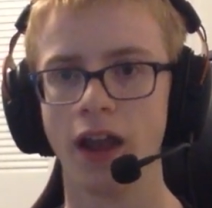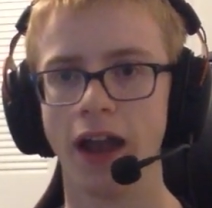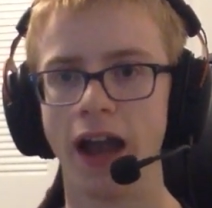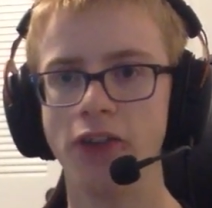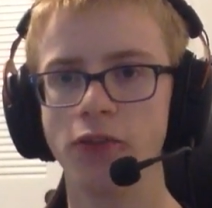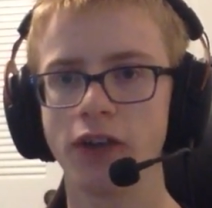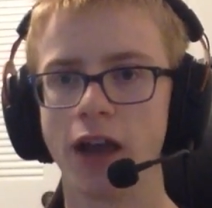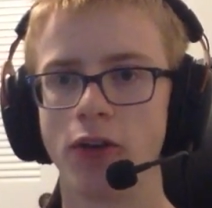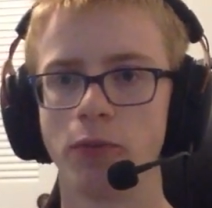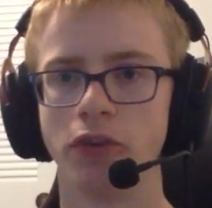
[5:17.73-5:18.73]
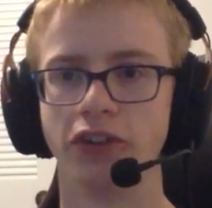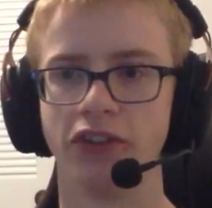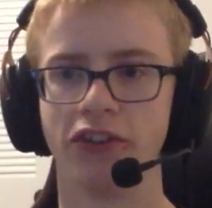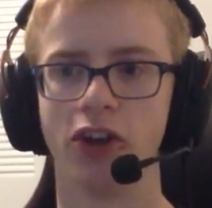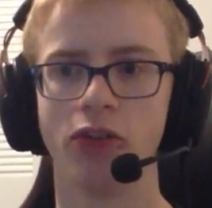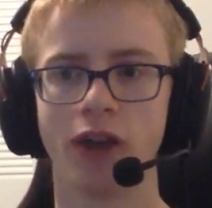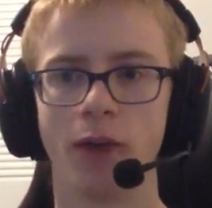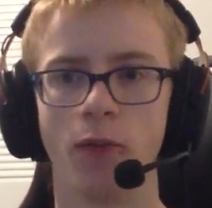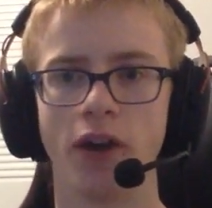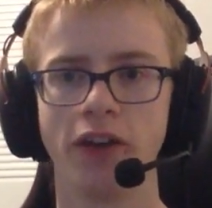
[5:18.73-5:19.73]
As for Counter Push itself,
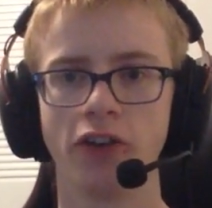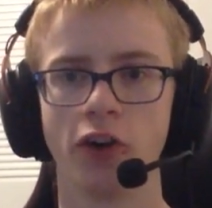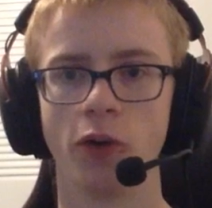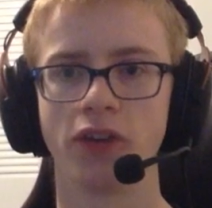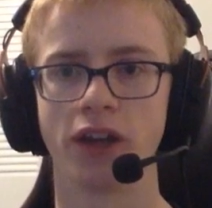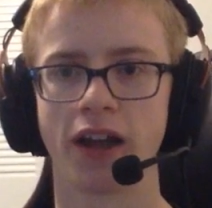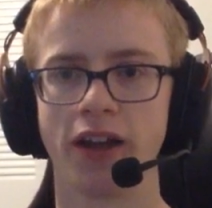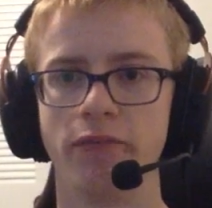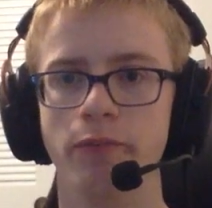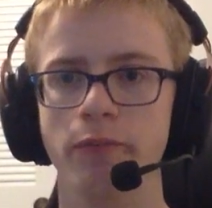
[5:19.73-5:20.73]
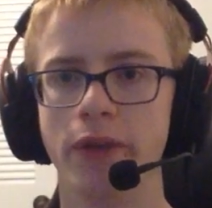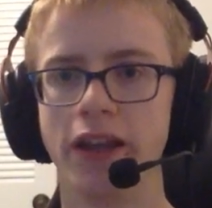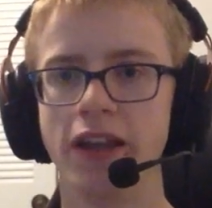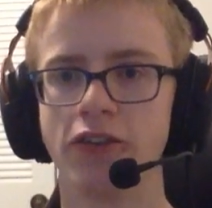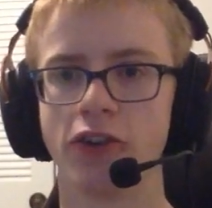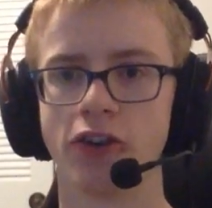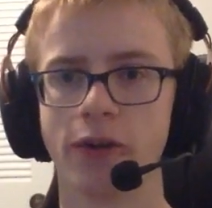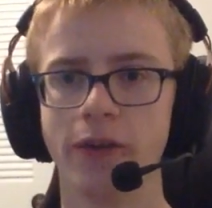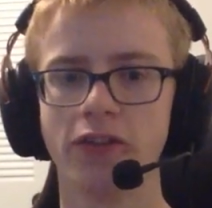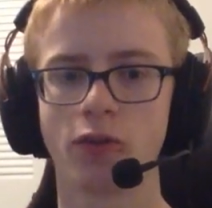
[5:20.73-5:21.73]
I'm wanting to host a kind of mini
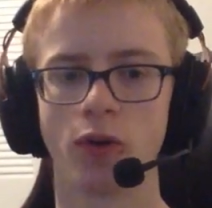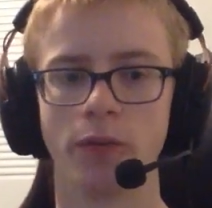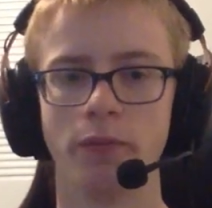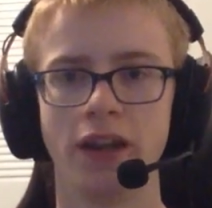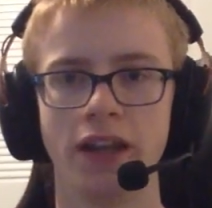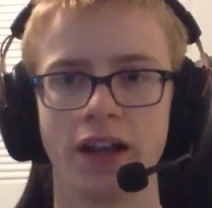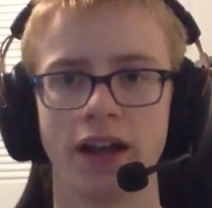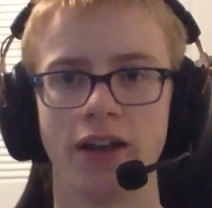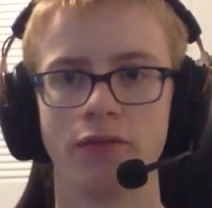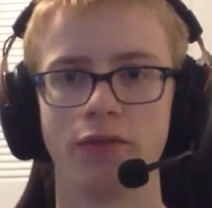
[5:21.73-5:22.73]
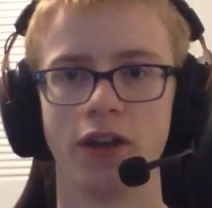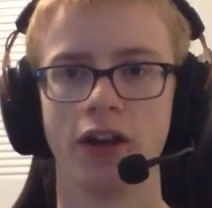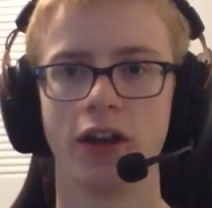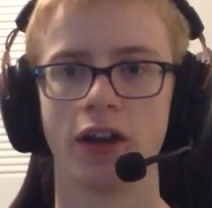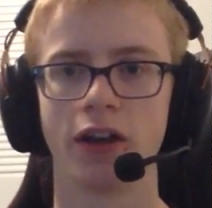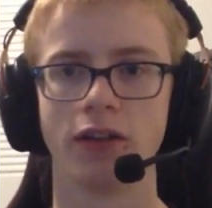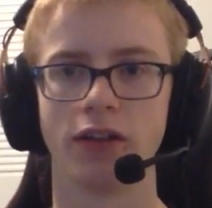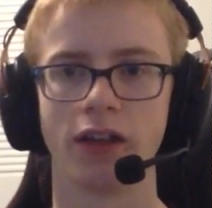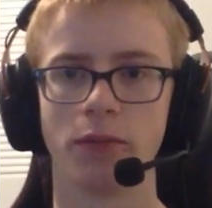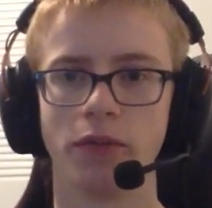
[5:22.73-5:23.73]
tournament or mini kind of
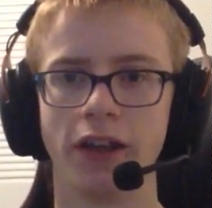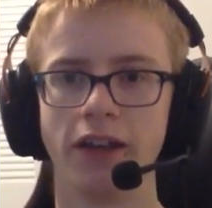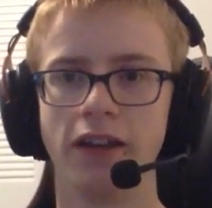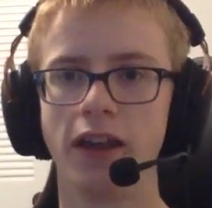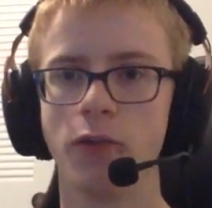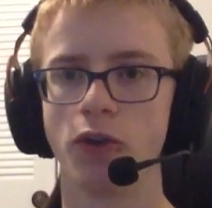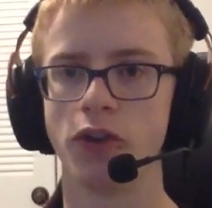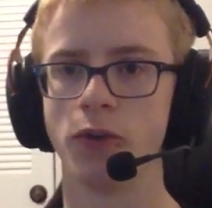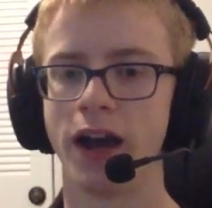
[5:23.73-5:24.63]
like play day where